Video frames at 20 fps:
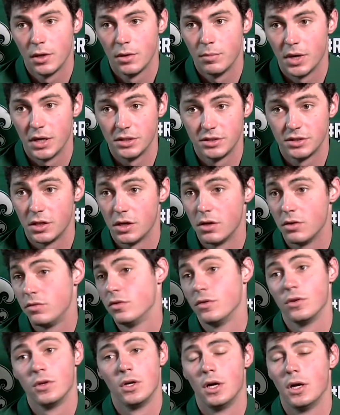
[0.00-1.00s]
myself.
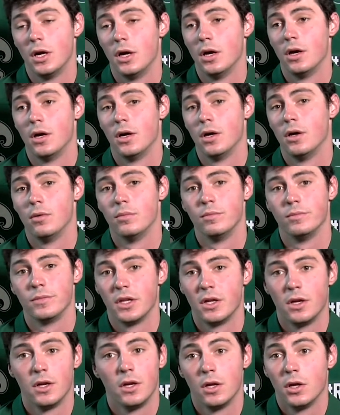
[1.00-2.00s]

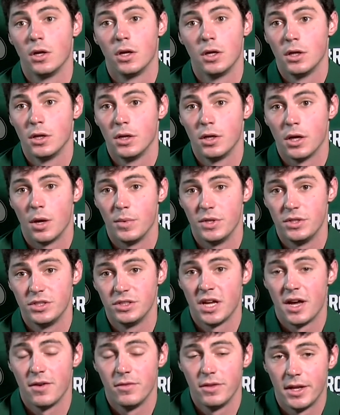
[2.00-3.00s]
I mean, just
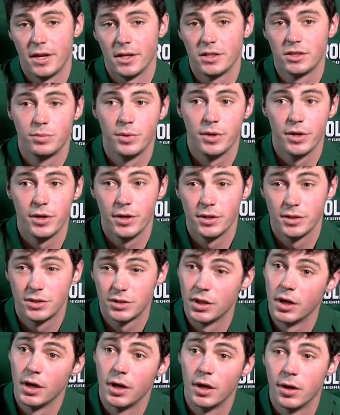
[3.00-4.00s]
having that experience
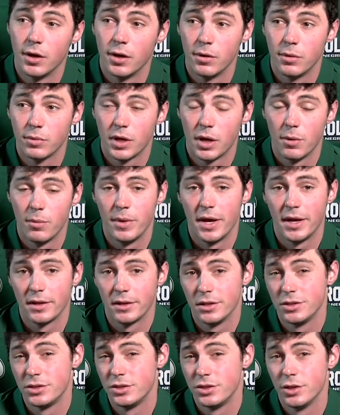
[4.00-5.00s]
coming back
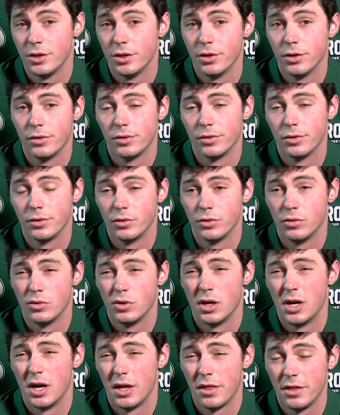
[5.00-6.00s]
this year,
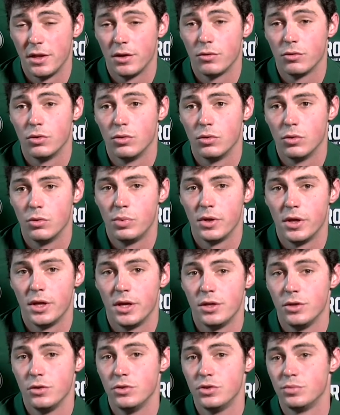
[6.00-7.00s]
I think will play a
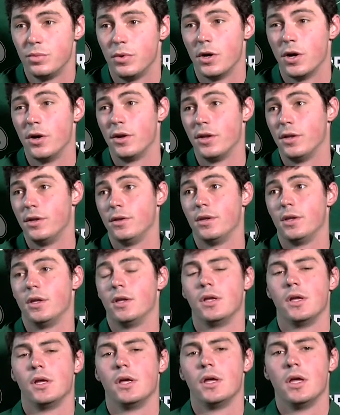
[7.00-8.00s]
huge part in
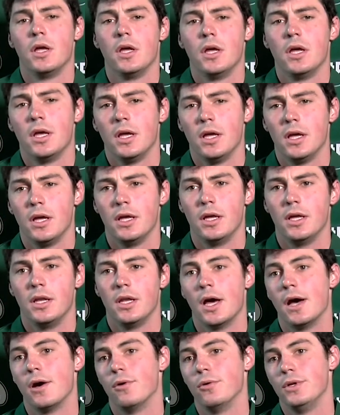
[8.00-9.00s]

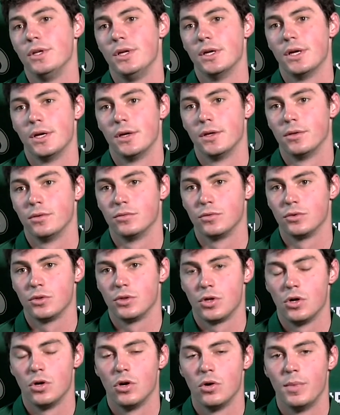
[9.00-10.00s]
how we
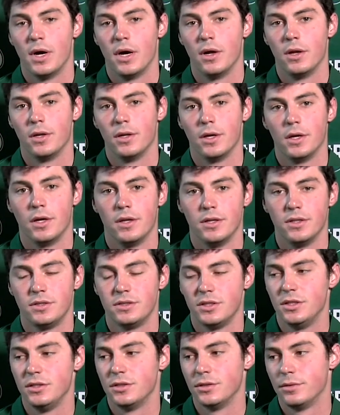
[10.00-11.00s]
go about this
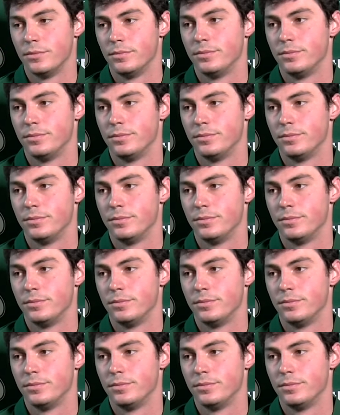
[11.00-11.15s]
season.